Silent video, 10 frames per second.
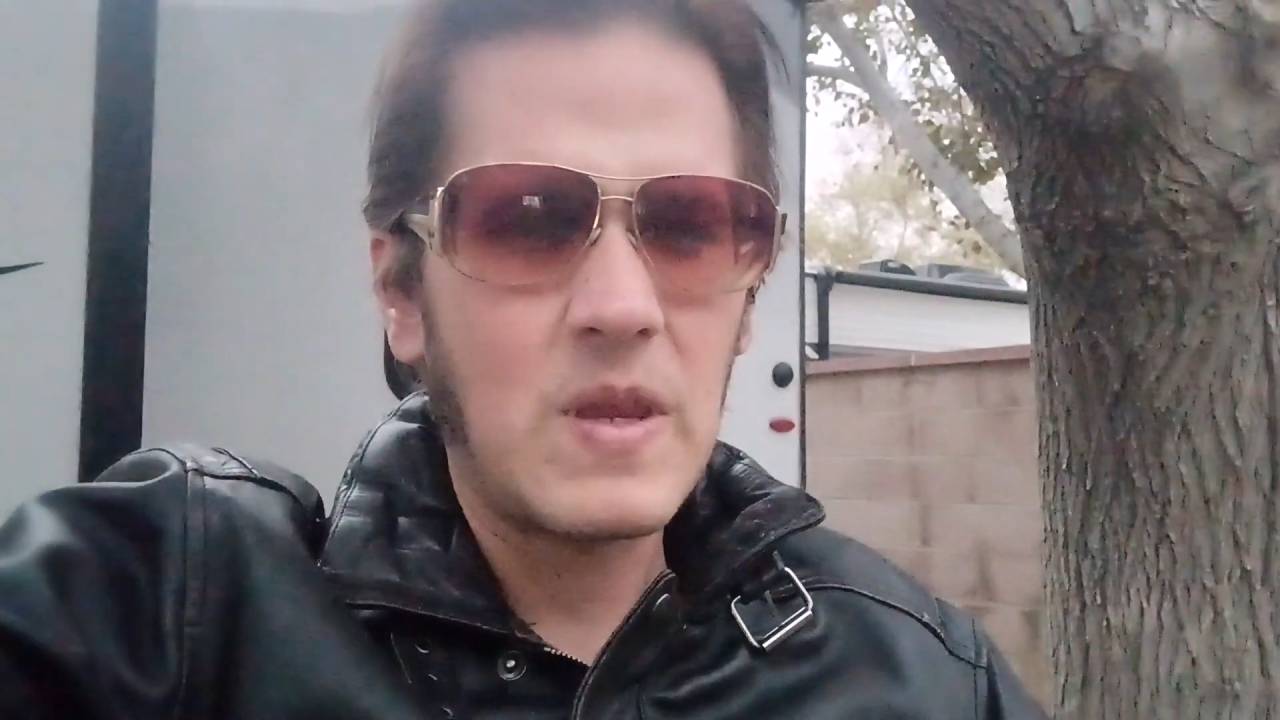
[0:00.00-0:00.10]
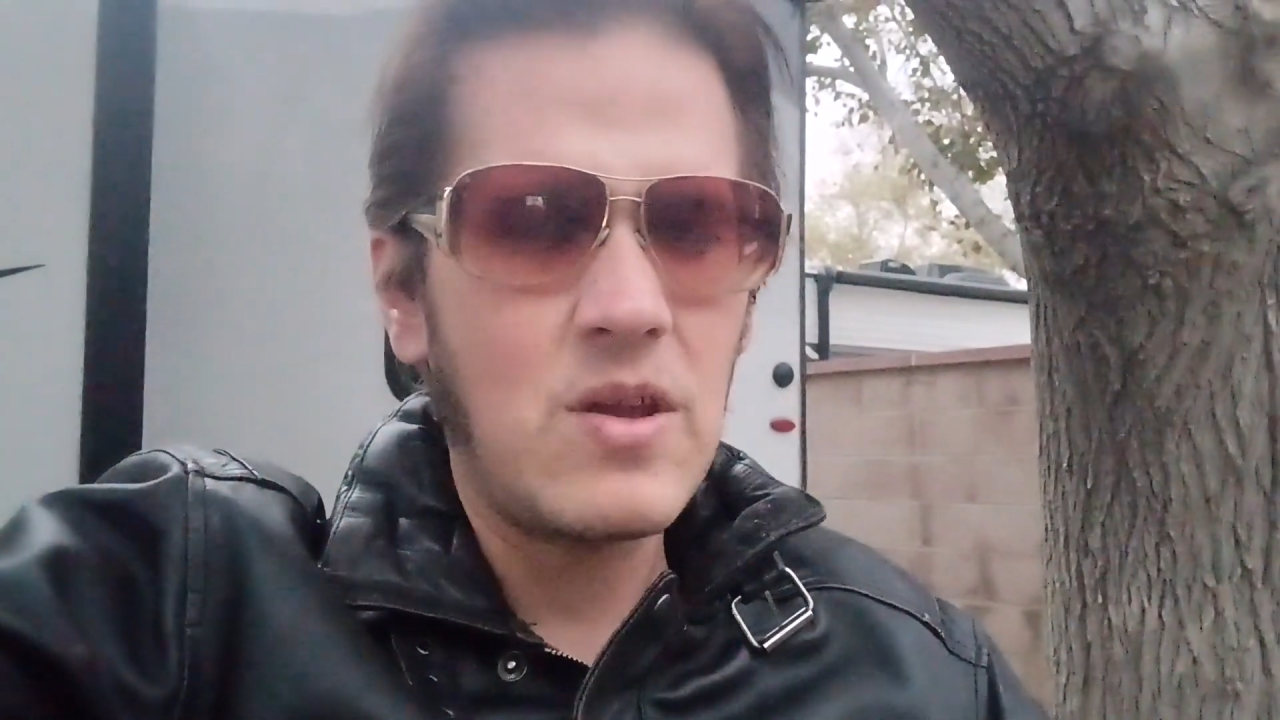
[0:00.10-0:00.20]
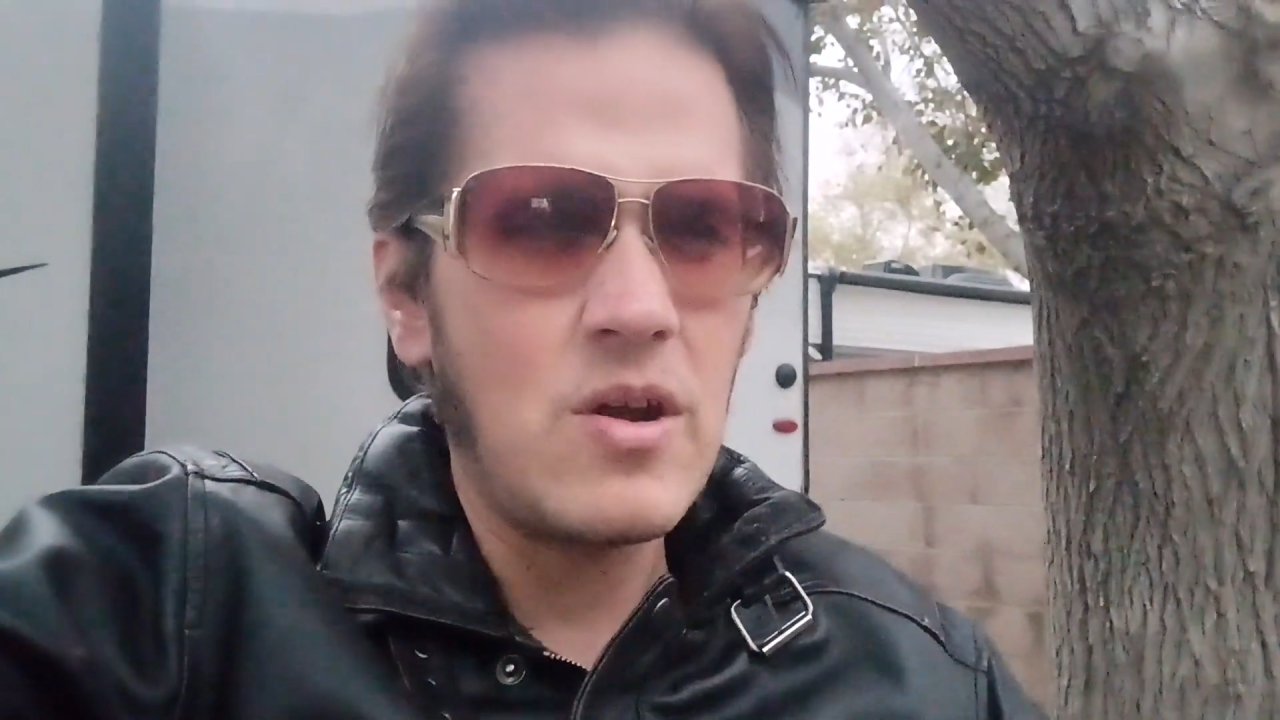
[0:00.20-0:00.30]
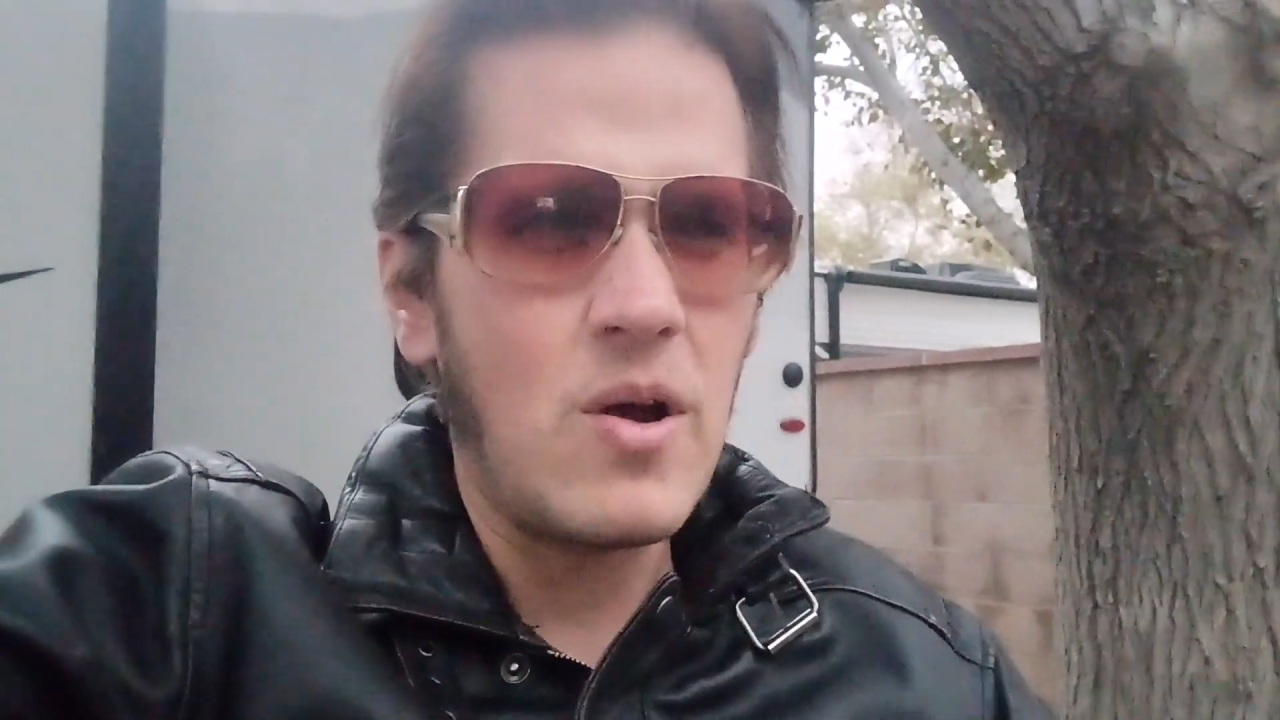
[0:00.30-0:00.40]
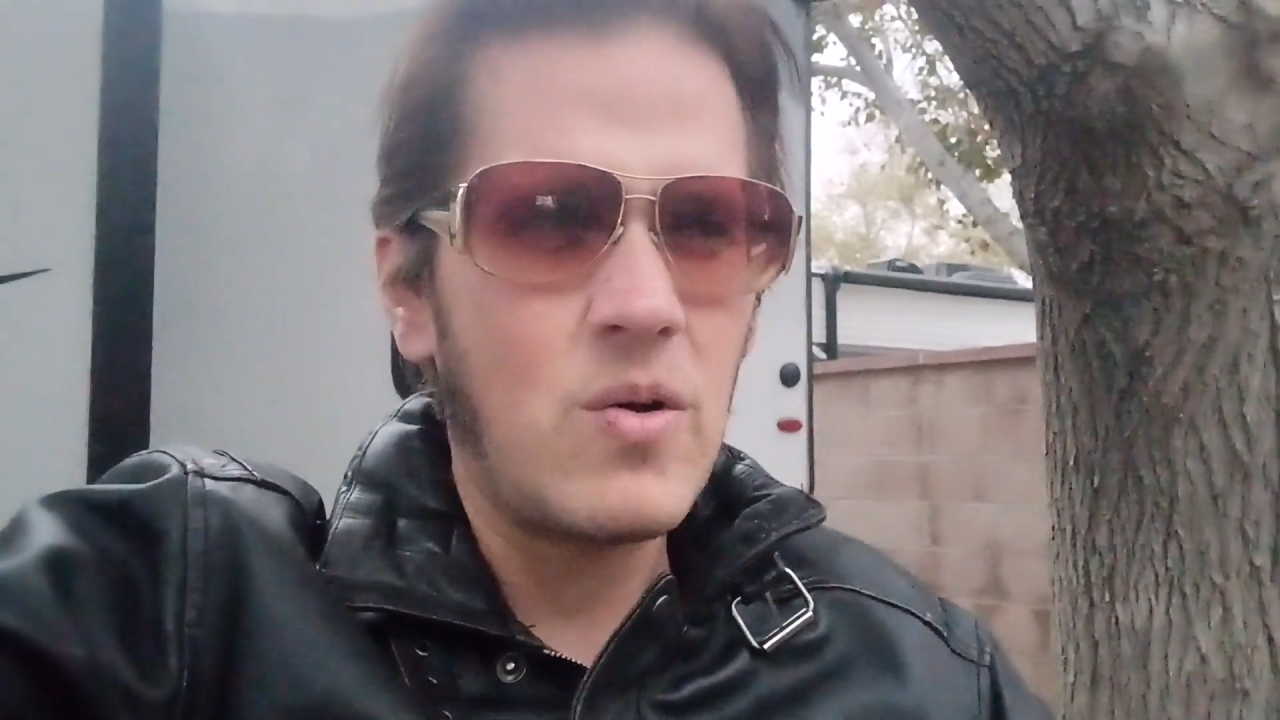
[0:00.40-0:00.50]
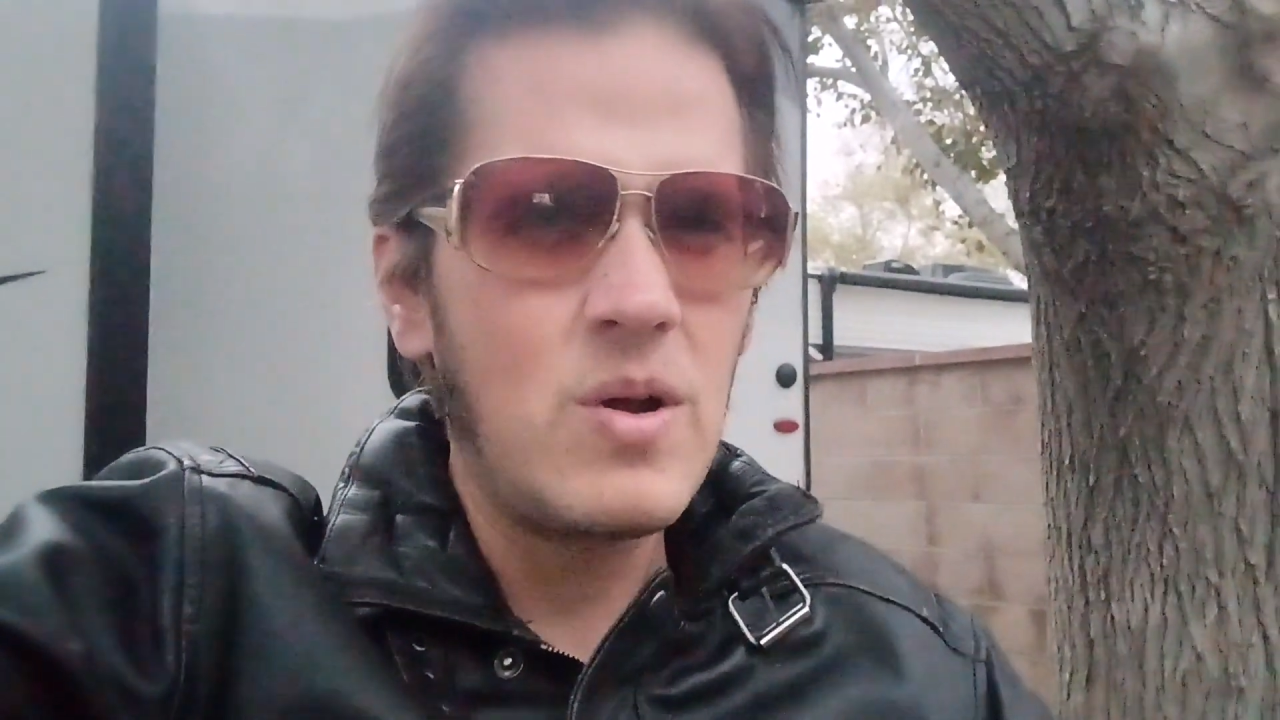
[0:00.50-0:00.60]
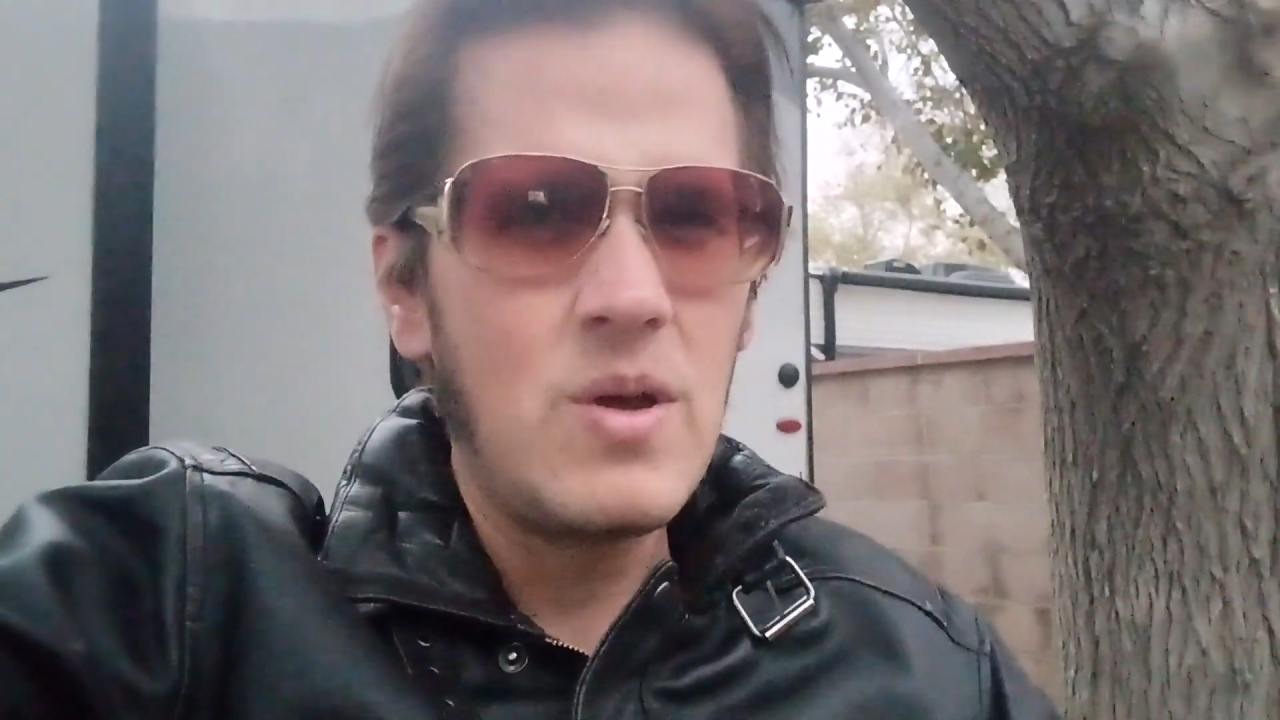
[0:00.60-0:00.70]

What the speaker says: you know,